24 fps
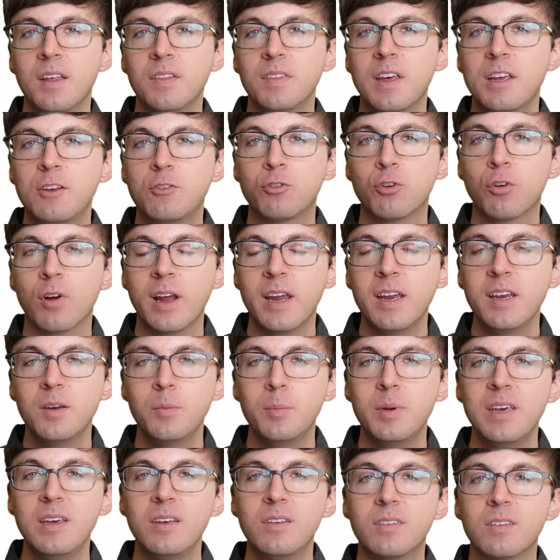They
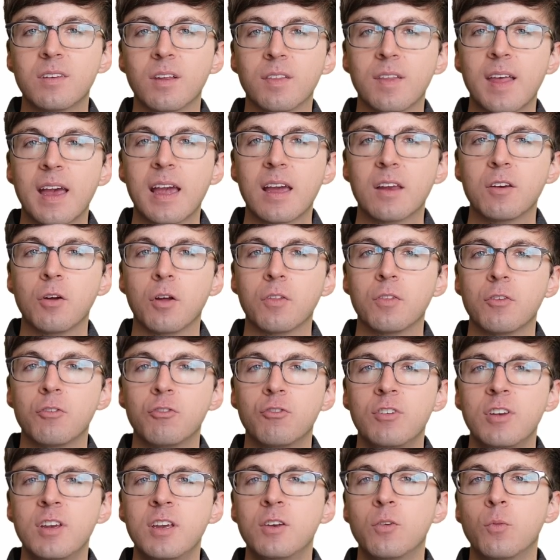trained bees to land on the
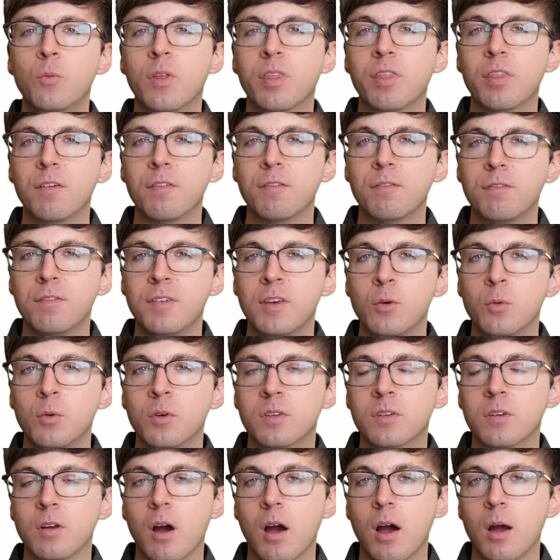sheet with the
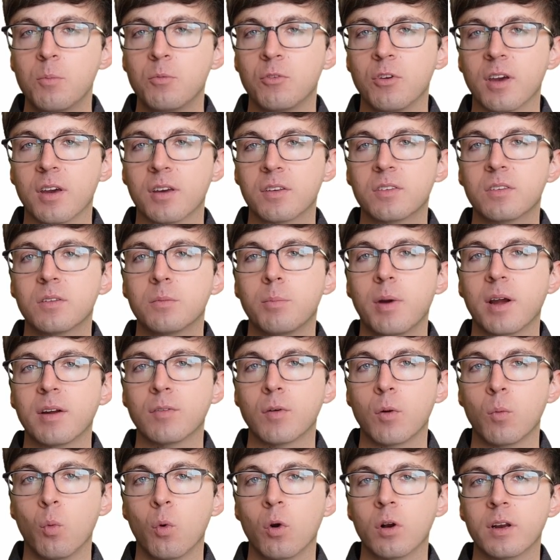fewest objects by
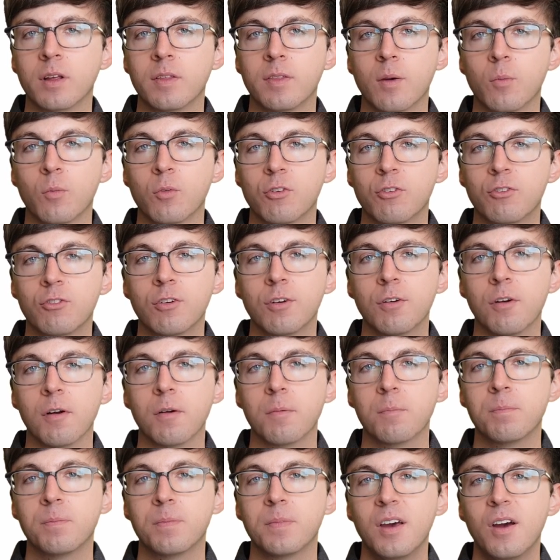rewarding them with
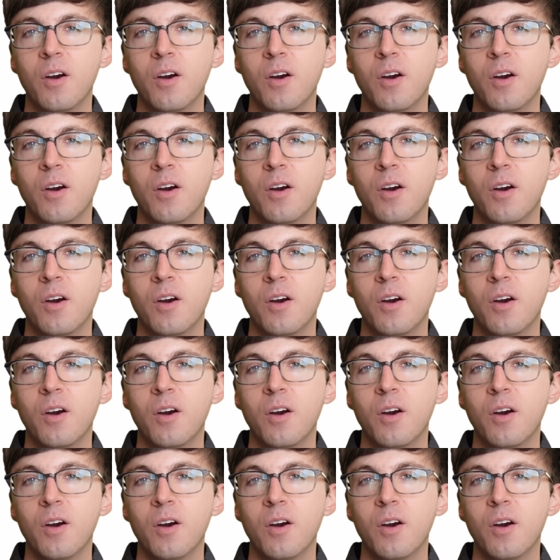sugar.